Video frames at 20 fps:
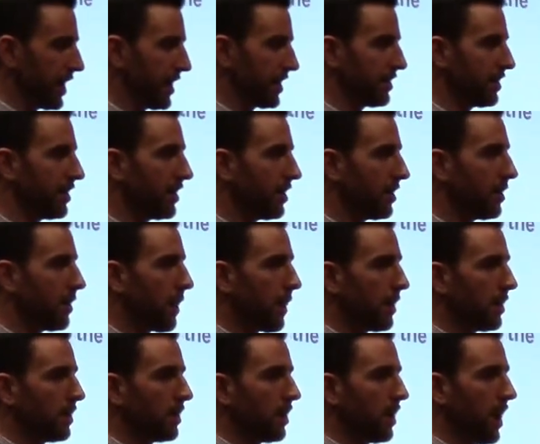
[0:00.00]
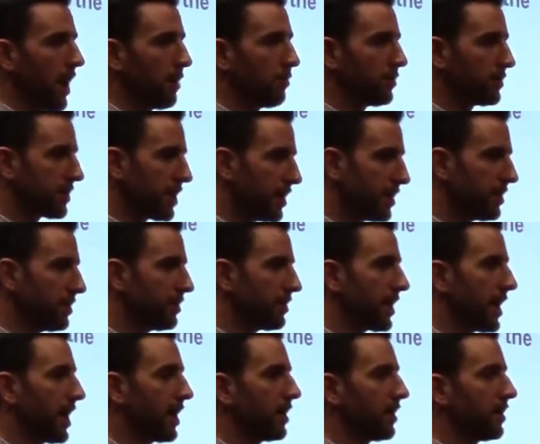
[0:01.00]
and I will tell you
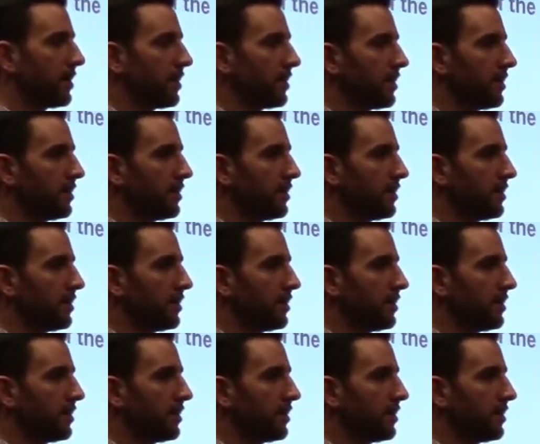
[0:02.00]
that